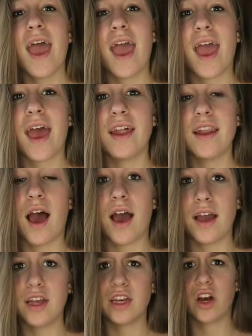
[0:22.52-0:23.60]
and
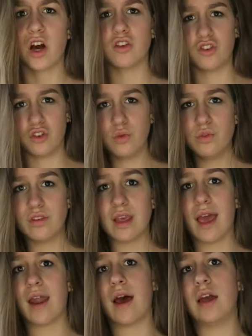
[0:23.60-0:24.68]
I got juice,
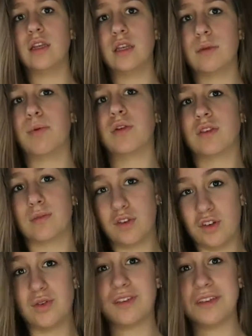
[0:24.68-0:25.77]
and I put some
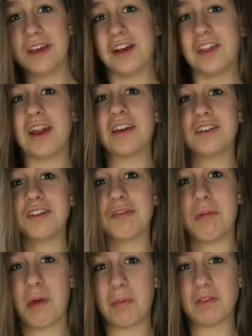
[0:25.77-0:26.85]
juice in there, and then I
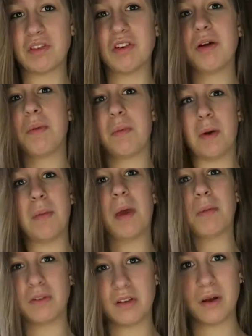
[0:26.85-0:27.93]
took maple syrup and put
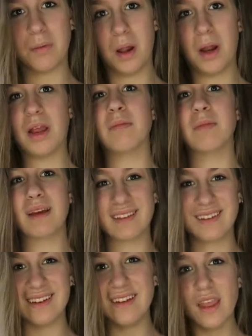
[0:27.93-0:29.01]
maple syrup on it and
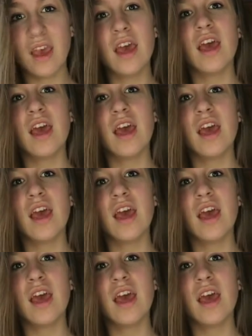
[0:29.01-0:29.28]
mixed it,